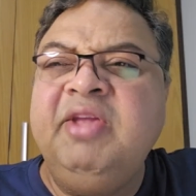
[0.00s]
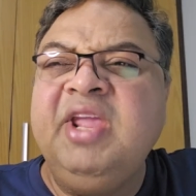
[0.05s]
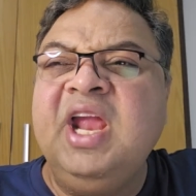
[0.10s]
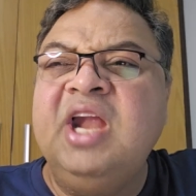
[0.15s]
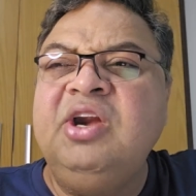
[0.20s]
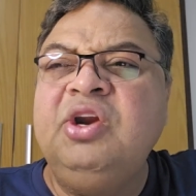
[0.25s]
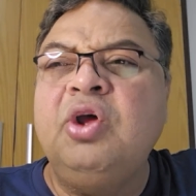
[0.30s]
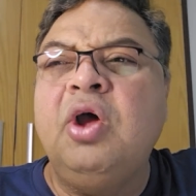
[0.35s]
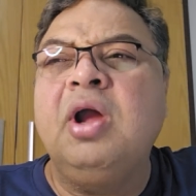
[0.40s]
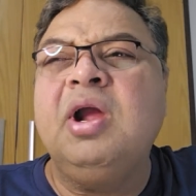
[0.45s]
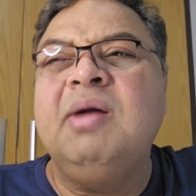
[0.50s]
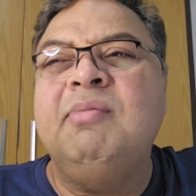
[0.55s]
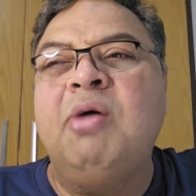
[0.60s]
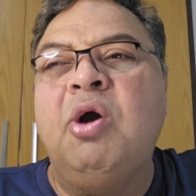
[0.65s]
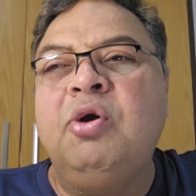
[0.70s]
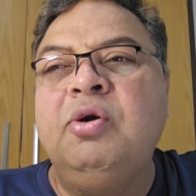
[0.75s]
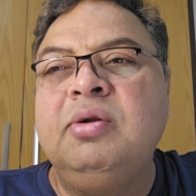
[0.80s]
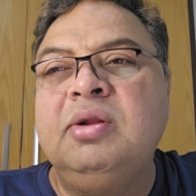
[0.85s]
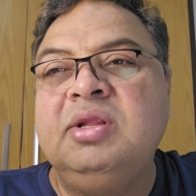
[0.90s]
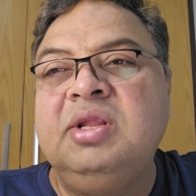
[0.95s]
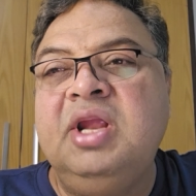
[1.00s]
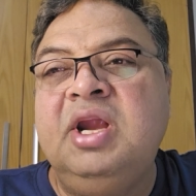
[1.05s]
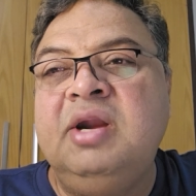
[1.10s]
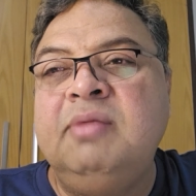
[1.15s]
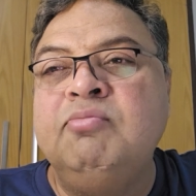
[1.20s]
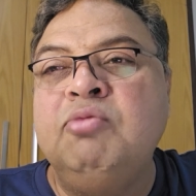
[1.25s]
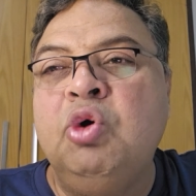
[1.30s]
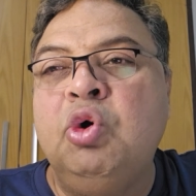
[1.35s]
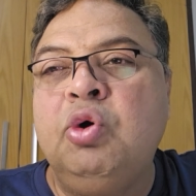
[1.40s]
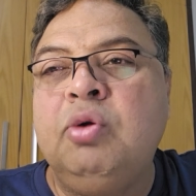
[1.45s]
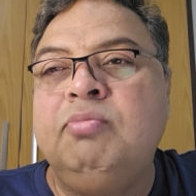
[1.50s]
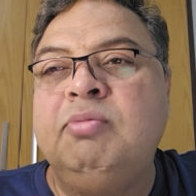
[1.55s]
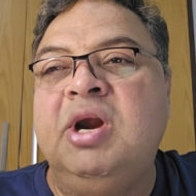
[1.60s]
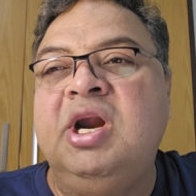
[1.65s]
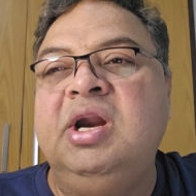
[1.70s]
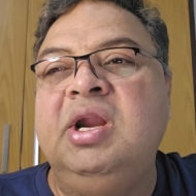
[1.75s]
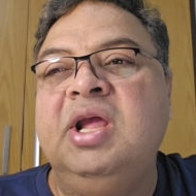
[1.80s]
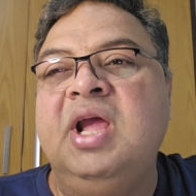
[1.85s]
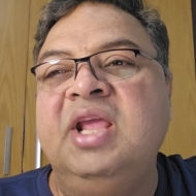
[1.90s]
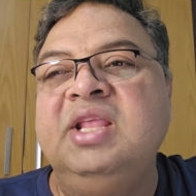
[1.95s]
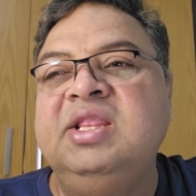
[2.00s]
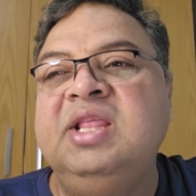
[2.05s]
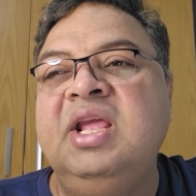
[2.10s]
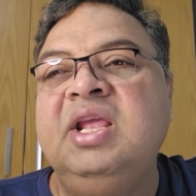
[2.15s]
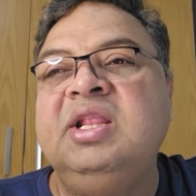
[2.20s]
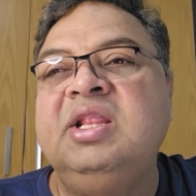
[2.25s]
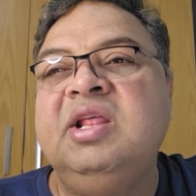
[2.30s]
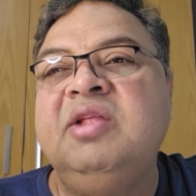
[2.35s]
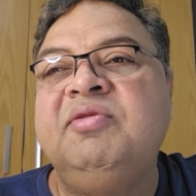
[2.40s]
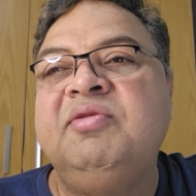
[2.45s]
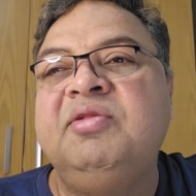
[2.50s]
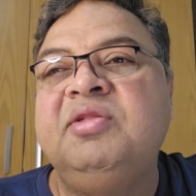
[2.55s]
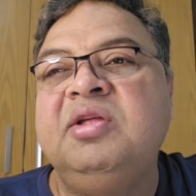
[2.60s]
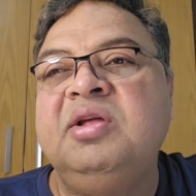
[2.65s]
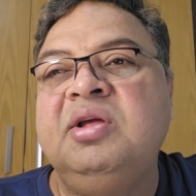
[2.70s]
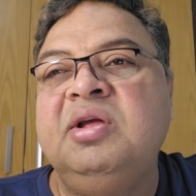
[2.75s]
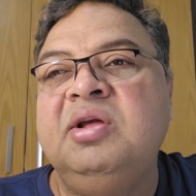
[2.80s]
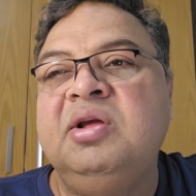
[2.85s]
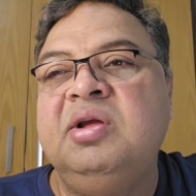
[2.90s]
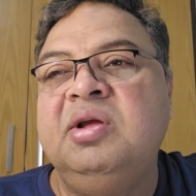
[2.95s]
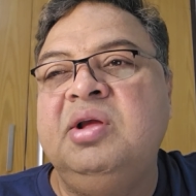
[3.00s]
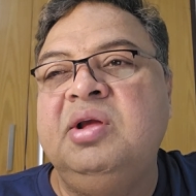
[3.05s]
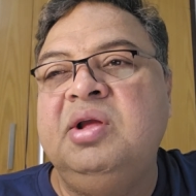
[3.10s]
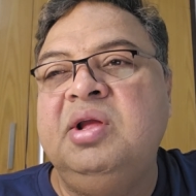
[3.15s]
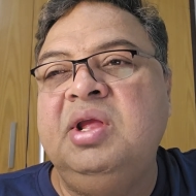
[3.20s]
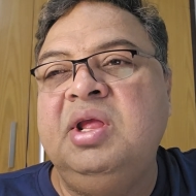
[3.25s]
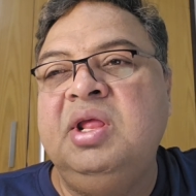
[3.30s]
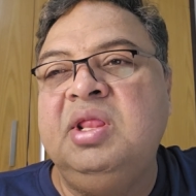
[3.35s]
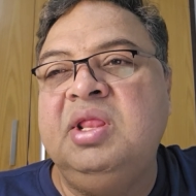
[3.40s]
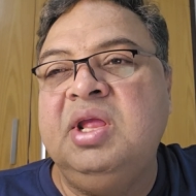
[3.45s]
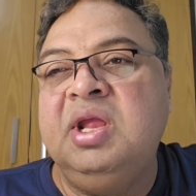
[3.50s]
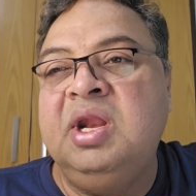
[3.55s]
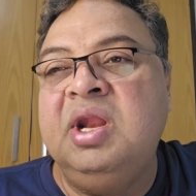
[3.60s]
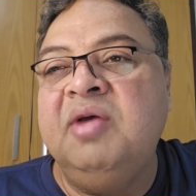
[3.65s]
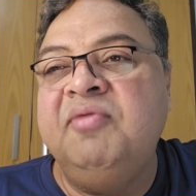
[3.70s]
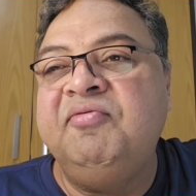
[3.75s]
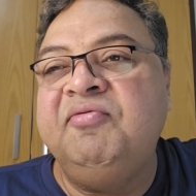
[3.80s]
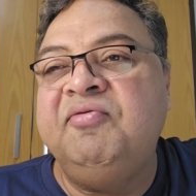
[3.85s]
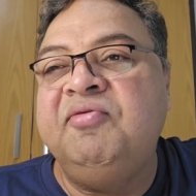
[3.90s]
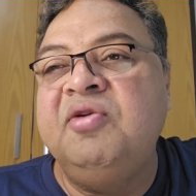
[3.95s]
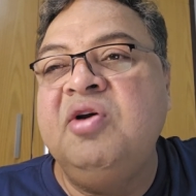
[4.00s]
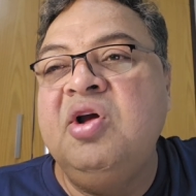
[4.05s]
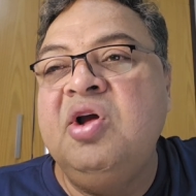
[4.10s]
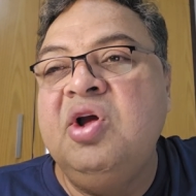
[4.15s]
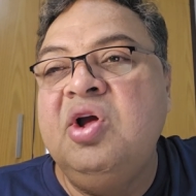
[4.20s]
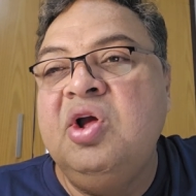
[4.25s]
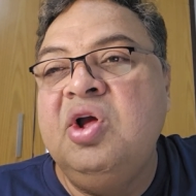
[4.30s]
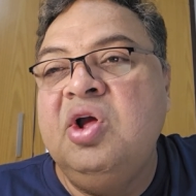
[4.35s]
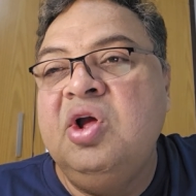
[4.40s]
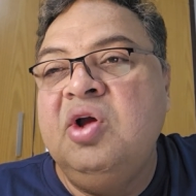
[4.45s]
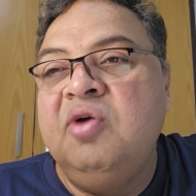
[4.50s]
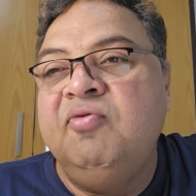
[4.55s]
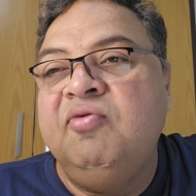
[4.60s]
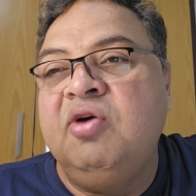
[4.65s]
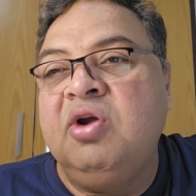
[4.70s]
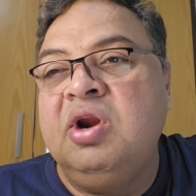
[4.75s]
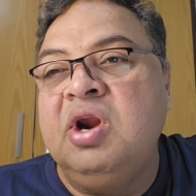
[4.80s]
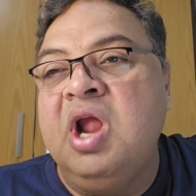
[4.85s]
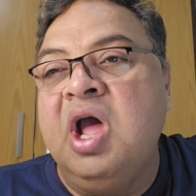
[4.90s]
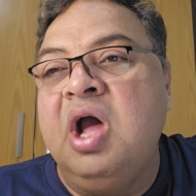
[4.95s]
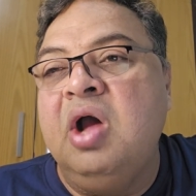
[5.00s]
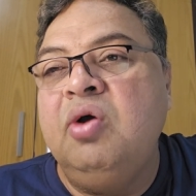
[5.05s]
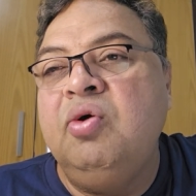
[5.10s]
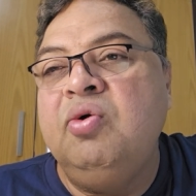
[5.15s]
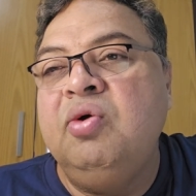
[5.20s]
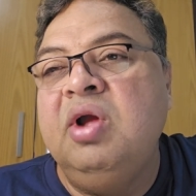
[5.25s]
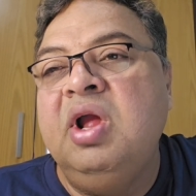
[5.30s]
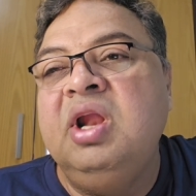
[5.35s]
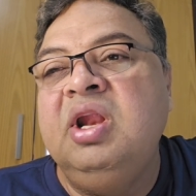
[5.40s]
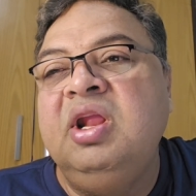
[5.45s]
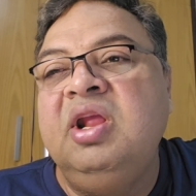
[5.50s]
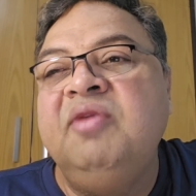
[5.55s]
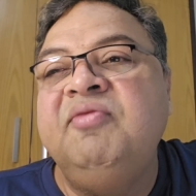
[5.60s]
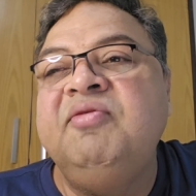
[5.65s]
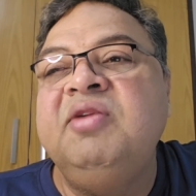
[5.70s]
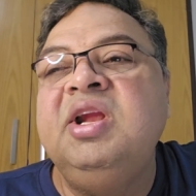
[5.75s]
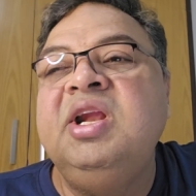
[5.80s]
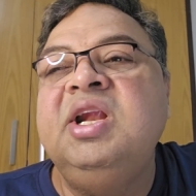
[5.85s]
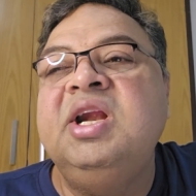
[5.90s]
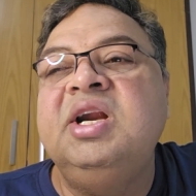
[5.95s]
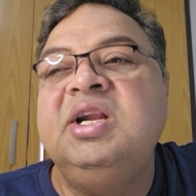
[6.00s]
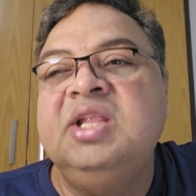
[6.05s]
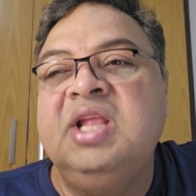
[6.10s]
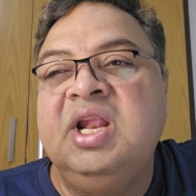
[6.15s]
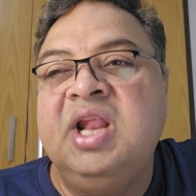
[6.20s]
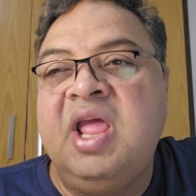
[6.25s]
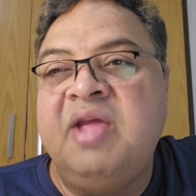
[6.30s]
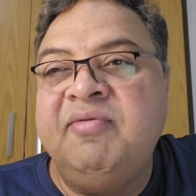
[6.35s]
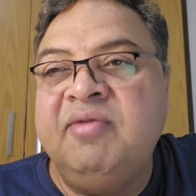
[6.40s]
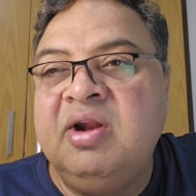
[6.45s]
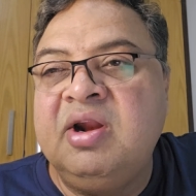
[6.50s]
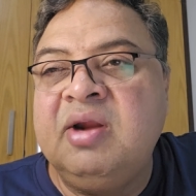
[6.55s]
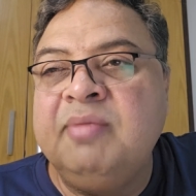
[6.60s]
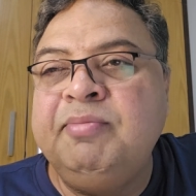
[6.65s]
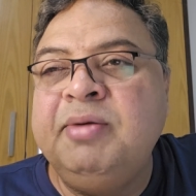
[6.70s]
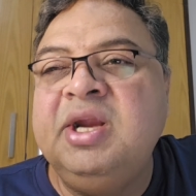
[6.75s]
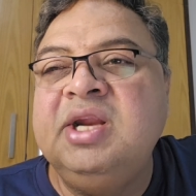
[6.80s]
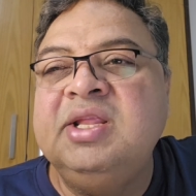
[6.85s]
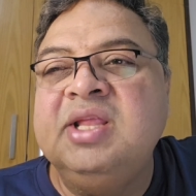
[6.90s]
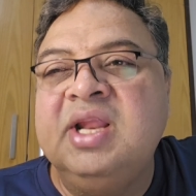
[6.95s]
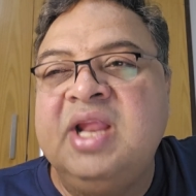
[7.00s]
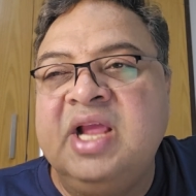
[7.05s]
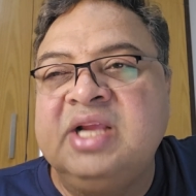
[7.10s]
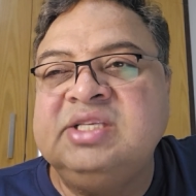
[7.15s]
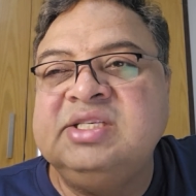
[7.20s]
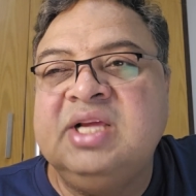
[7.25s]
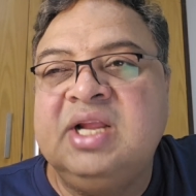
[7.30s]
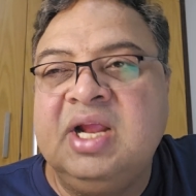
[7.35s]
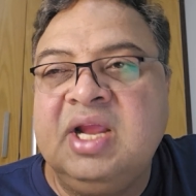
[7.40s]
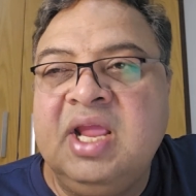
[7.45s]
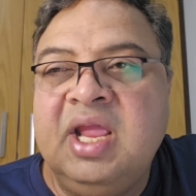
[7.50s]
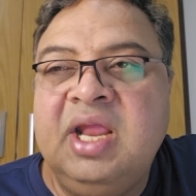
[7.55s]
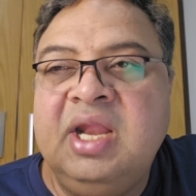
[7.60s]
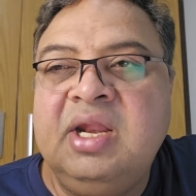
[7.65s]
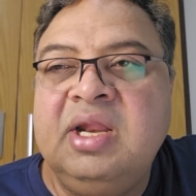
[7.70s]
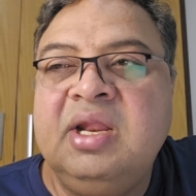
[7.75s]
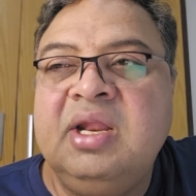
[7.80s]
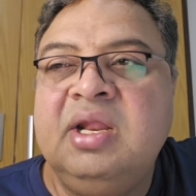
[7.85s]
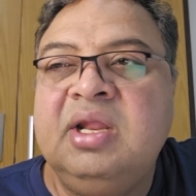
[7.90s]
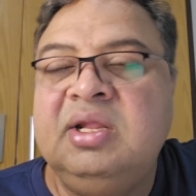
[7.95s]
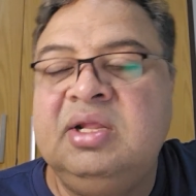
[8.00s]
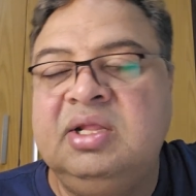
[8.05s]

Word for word: we can talk about it more, but I think this is enough for now and if needed then I will repeat the lecture again.